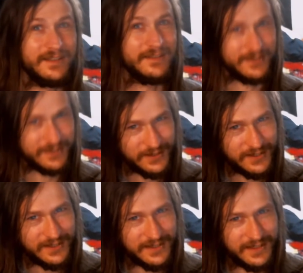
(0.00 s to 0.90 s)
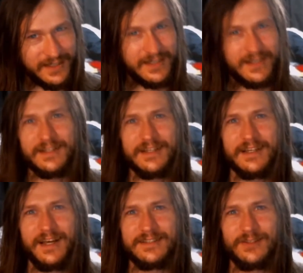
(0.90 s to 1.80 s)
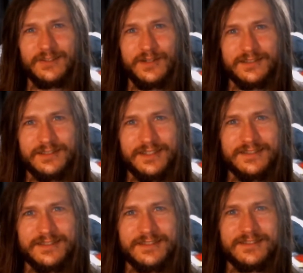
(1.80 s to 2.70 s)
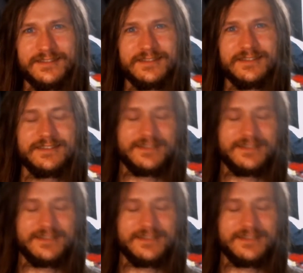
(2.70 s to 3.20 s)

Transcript: there's no such thing as coincidences.